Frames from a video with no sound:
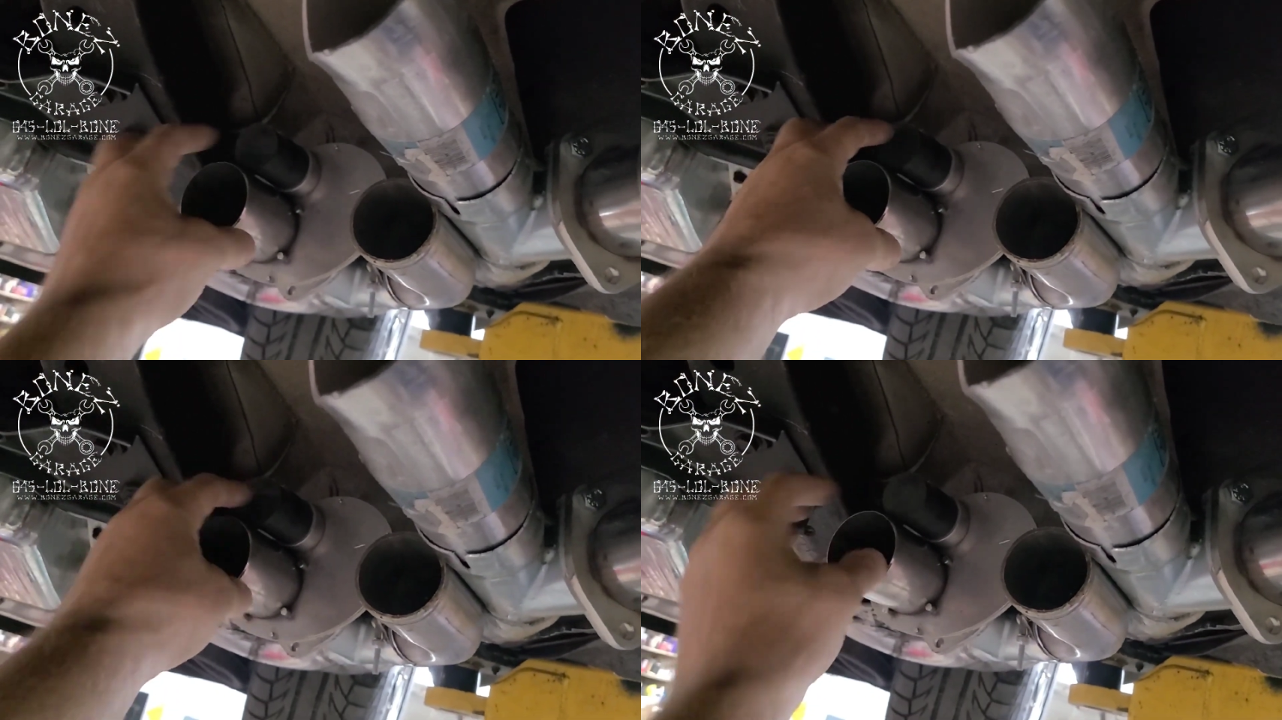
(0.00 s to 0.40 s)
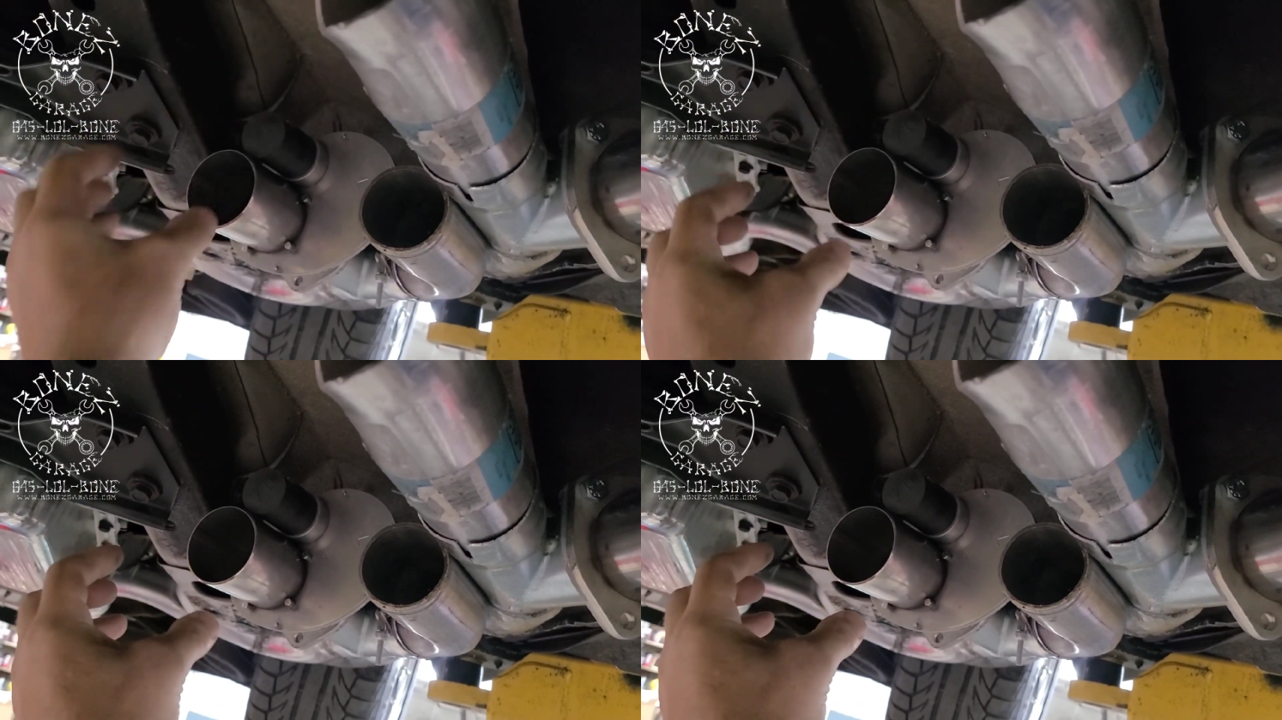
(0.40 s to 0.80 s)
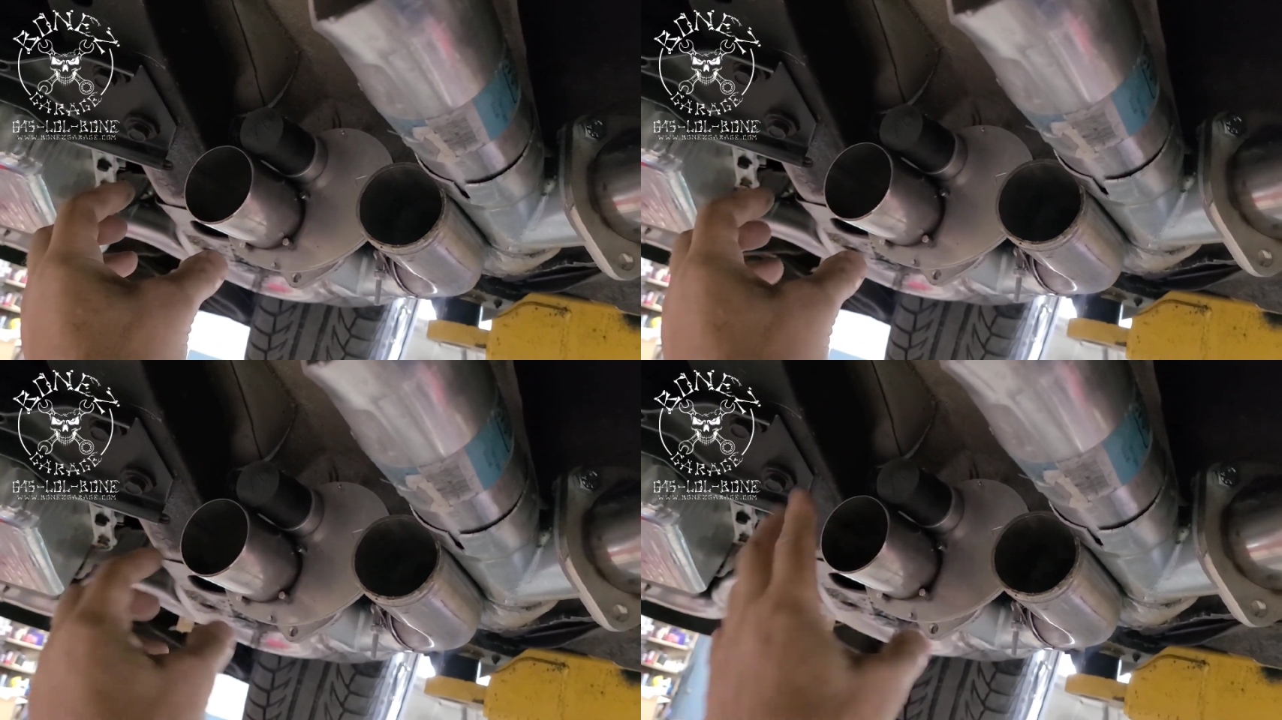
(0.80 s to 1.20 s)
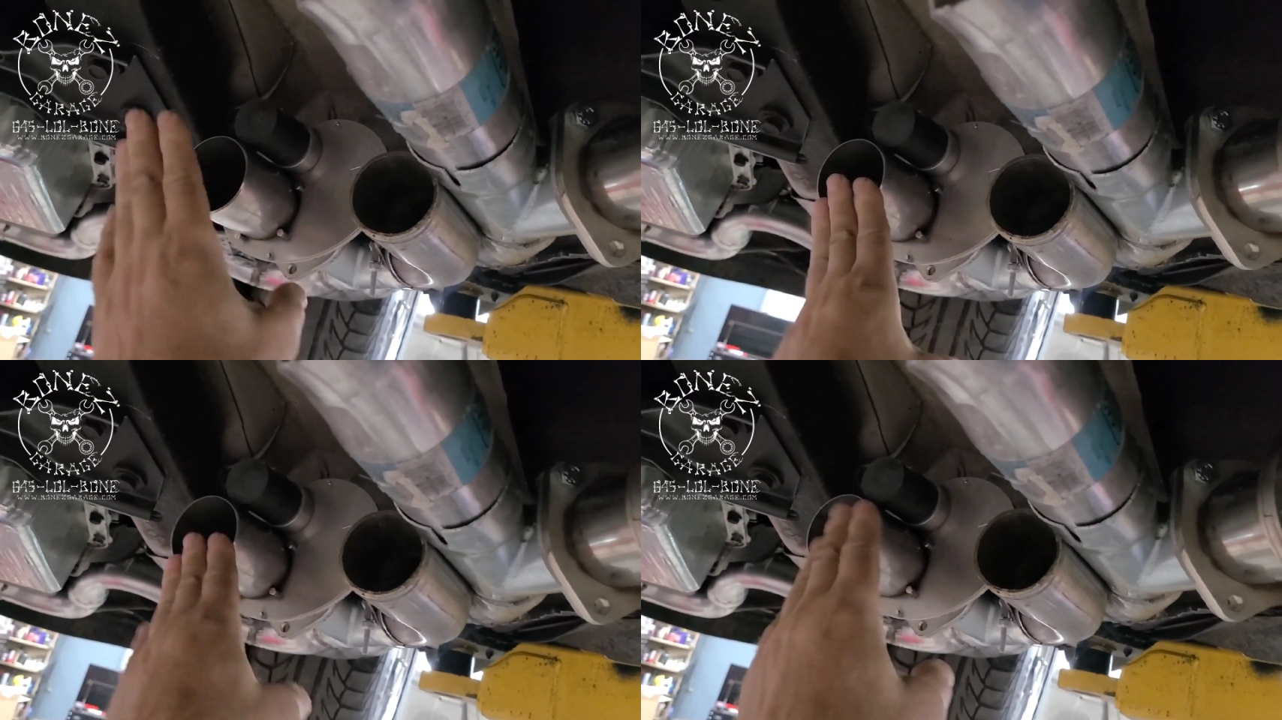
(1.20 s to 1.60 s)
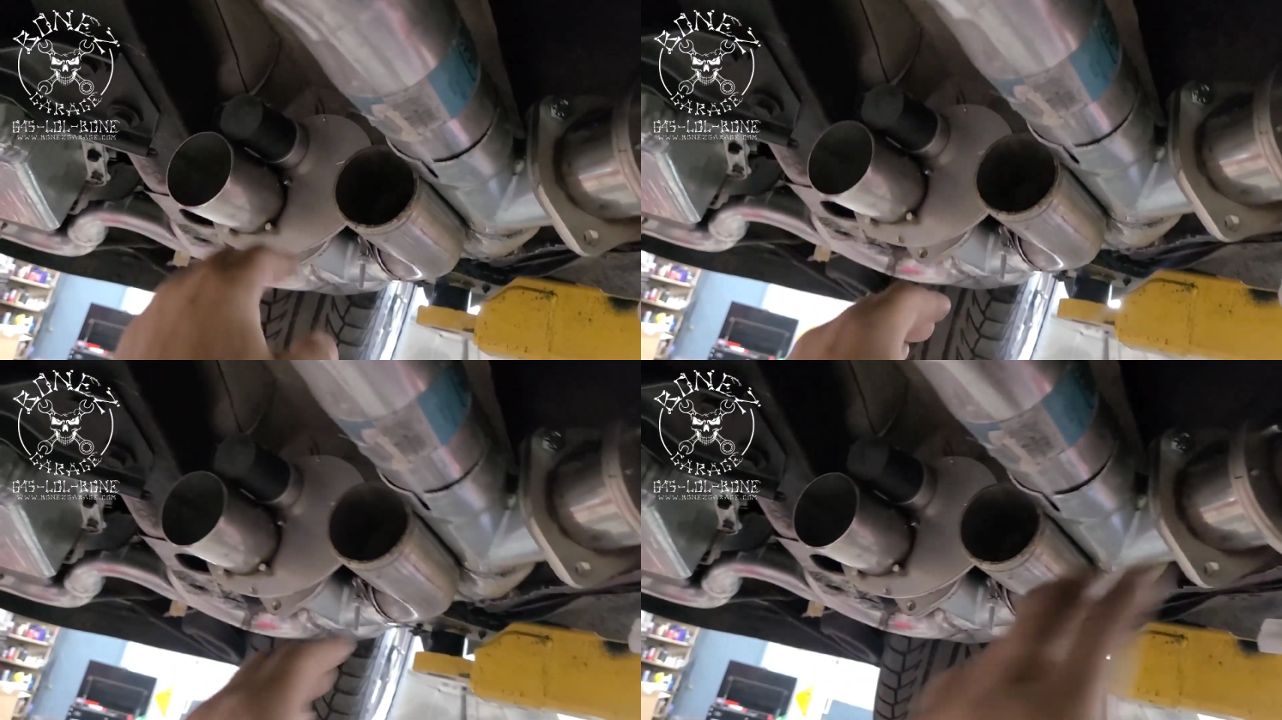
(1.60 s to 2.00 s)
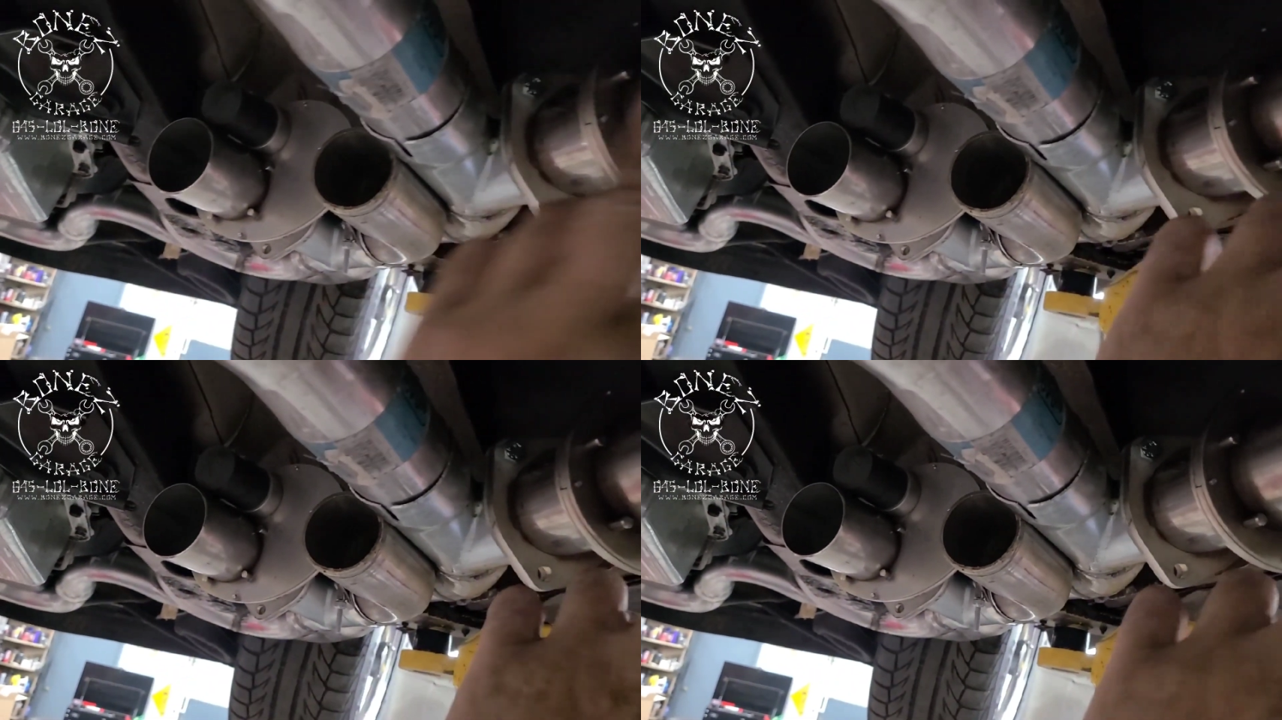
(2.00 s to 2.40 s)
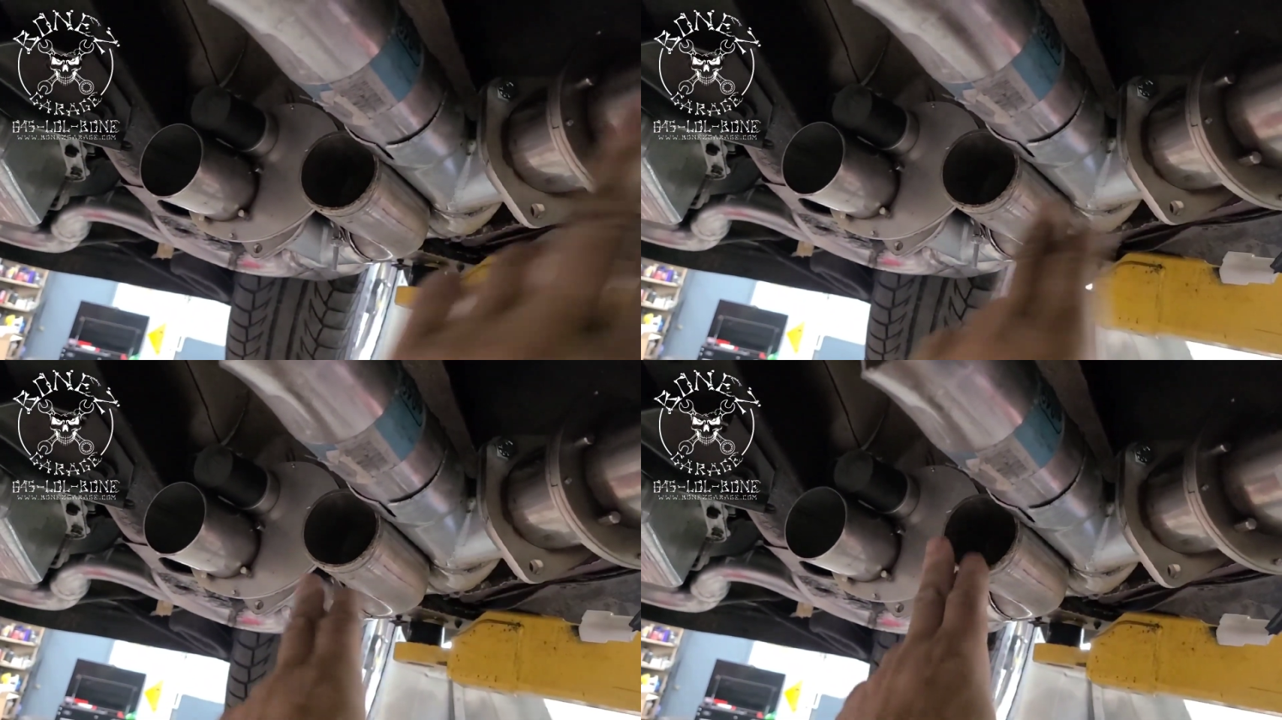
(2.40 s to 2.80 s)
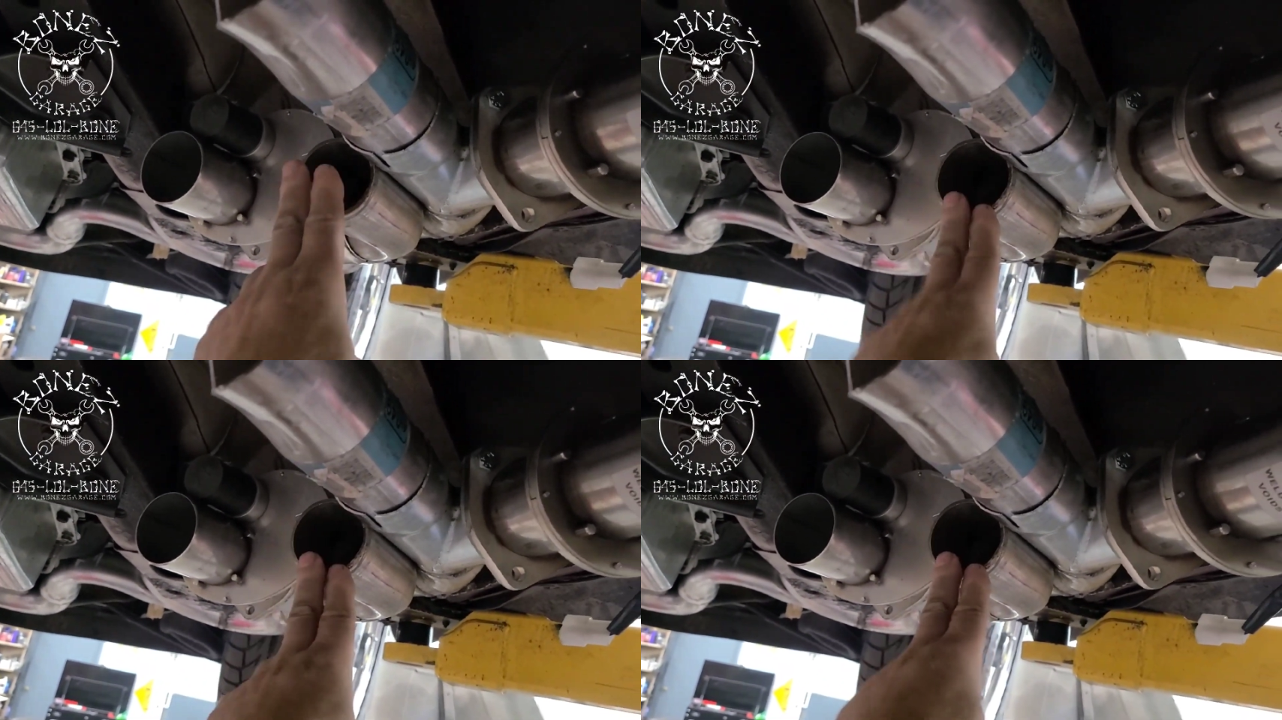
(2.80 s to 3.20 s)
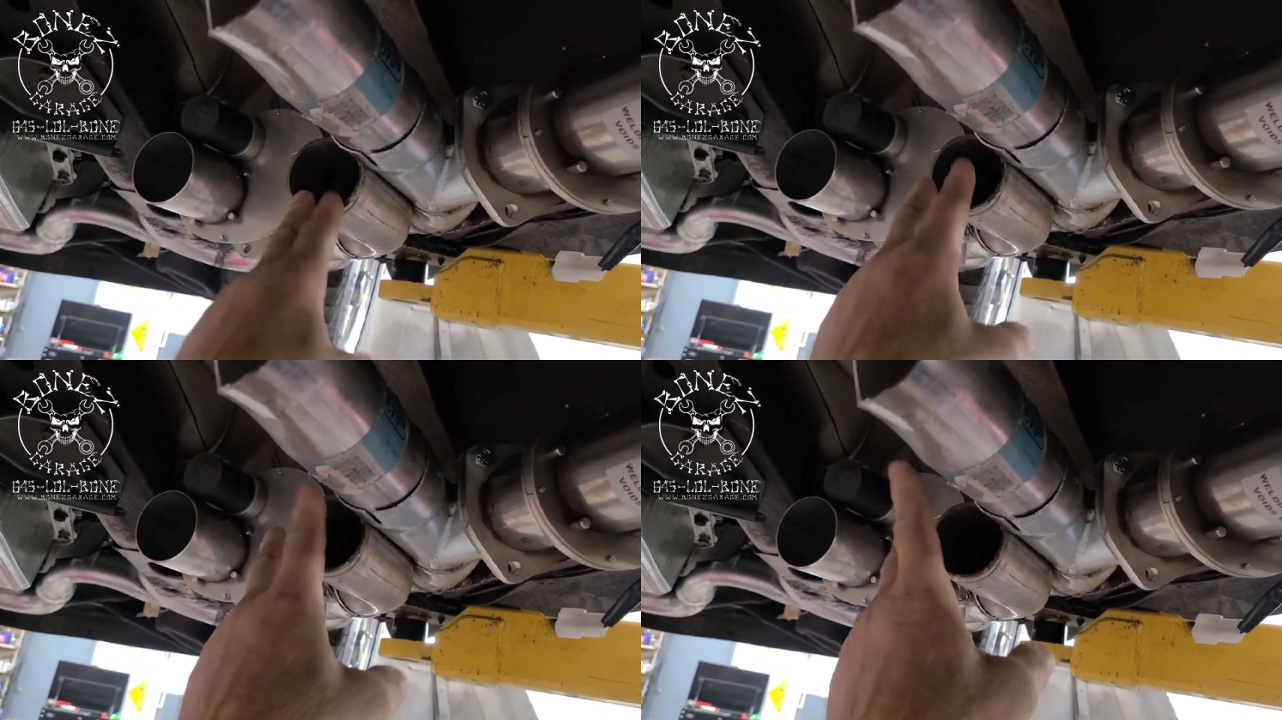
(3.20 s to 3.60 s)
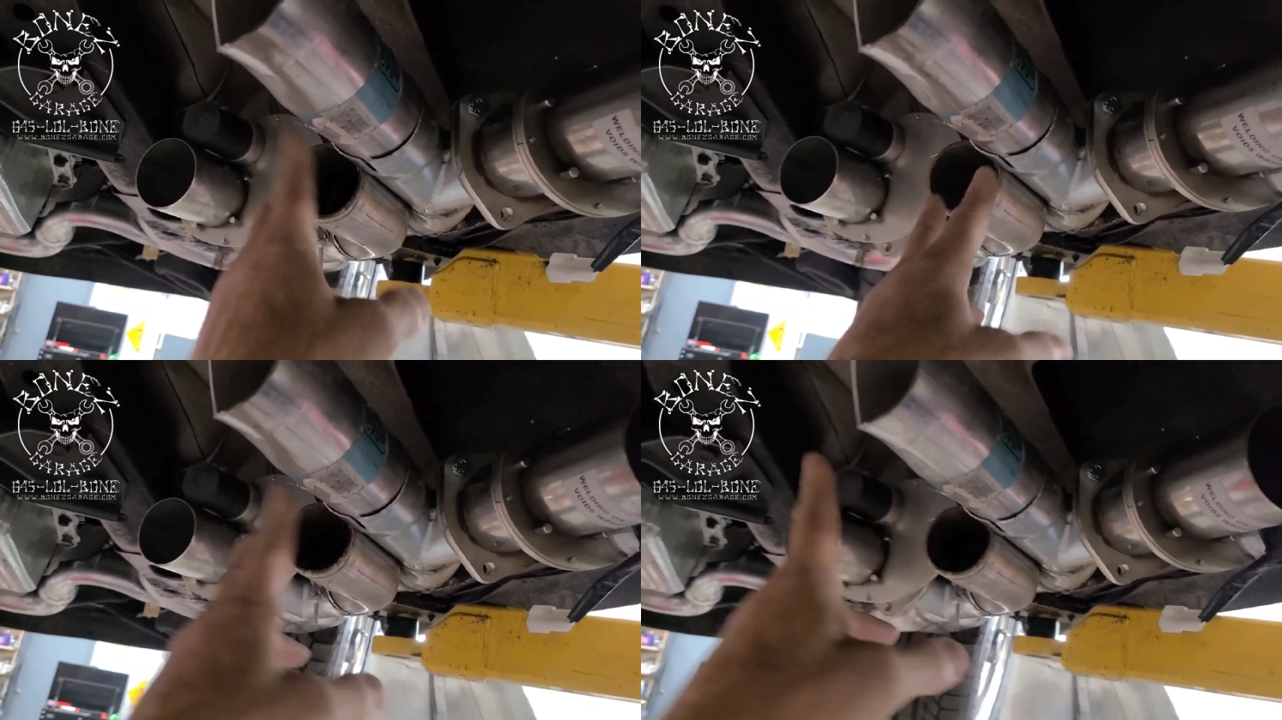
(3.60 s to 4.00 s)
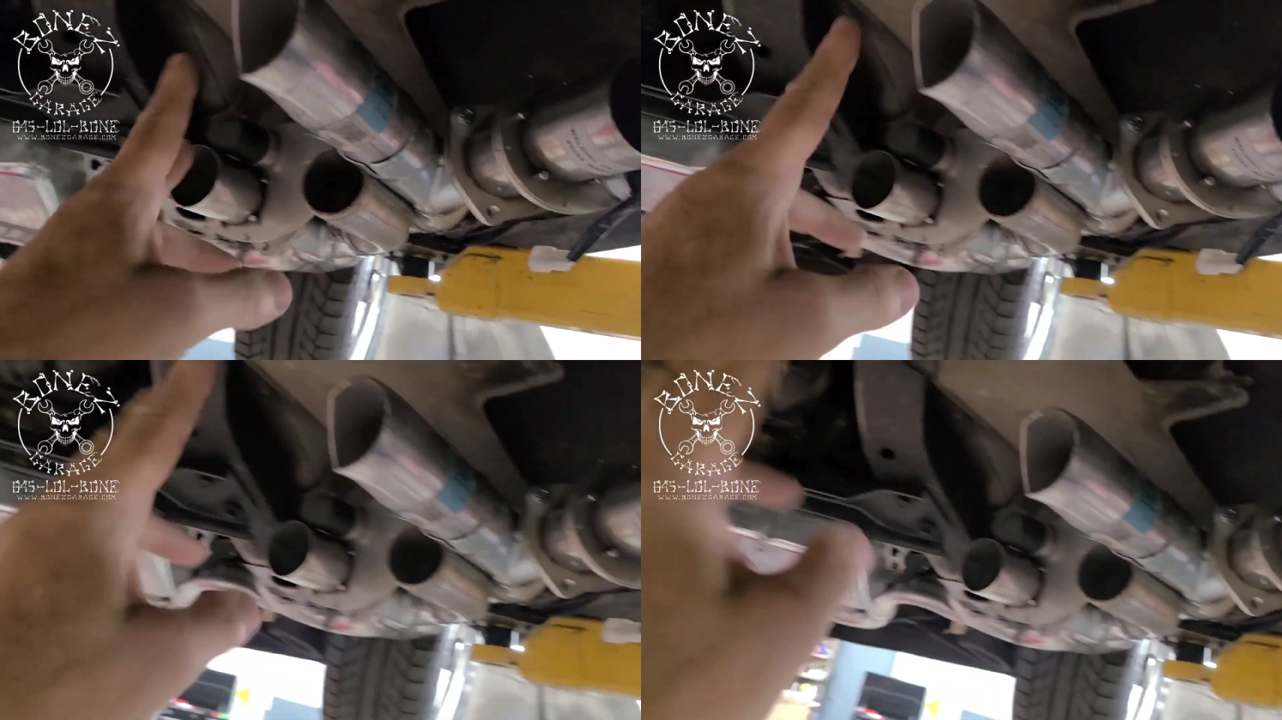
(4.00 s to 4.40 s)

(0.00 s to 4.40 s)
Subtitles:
[unreadable: no face in view]